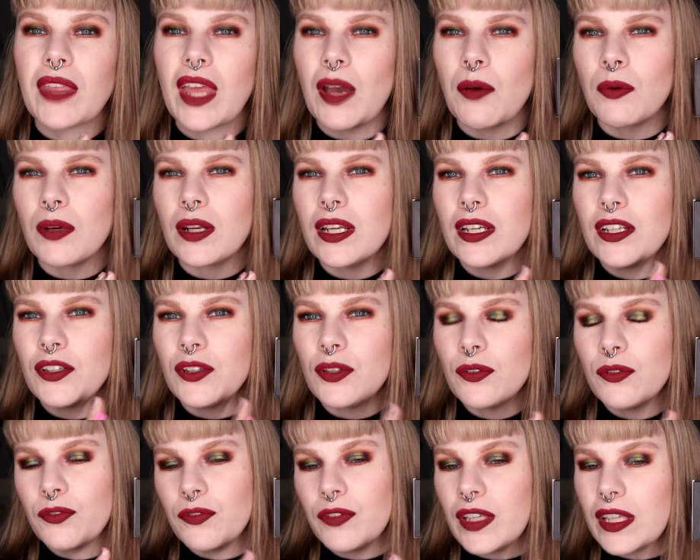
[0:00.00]
And what I
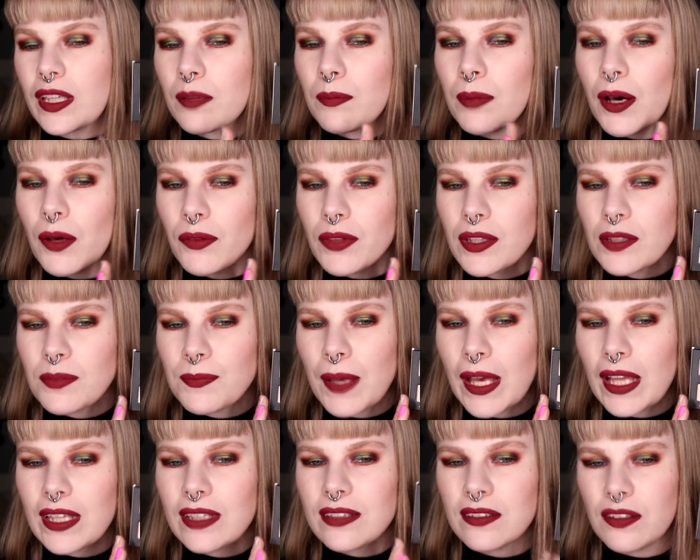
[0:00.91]
do feel about this
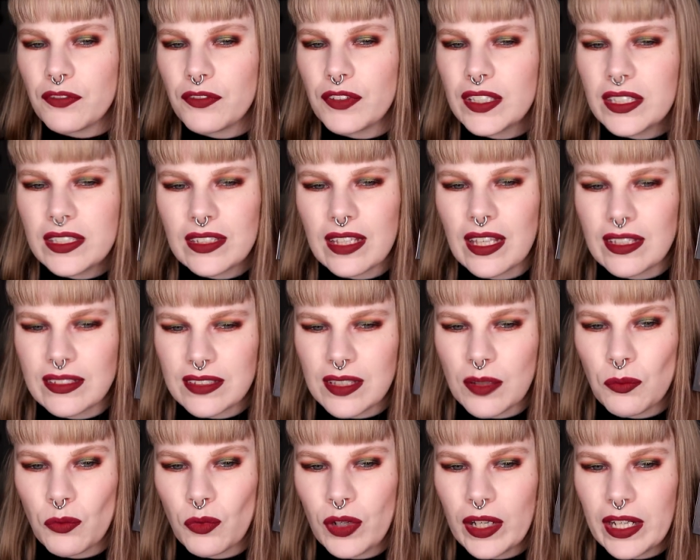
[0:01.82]
palette, I think it has
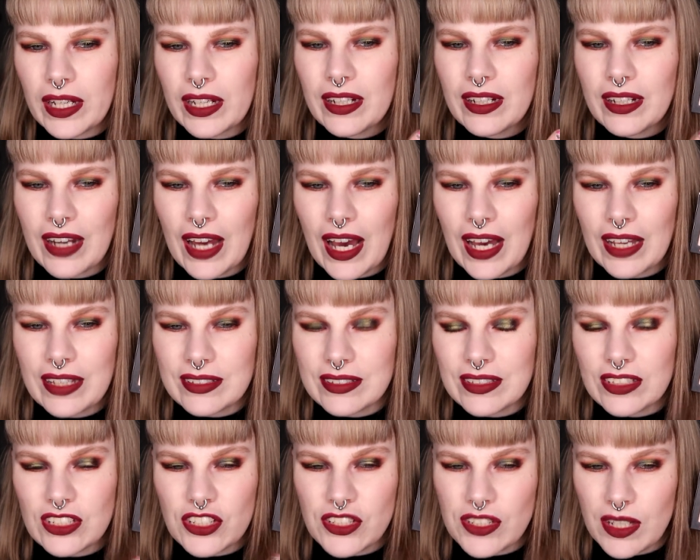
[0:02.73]
some really
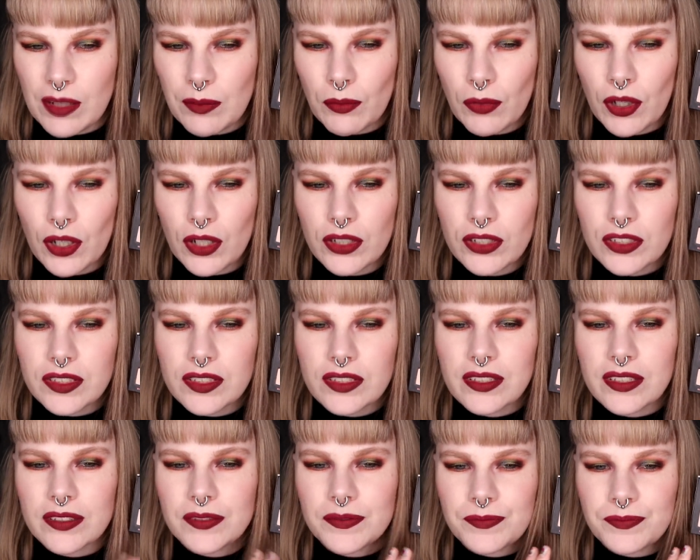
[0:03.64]
nice
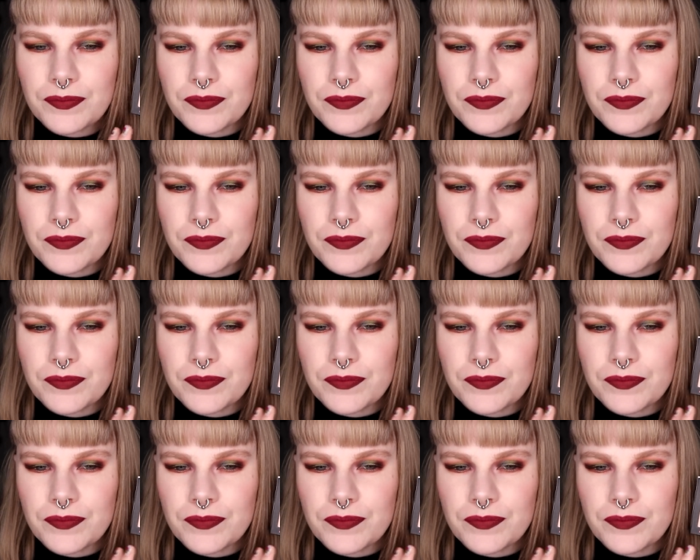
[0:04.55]
shimmers.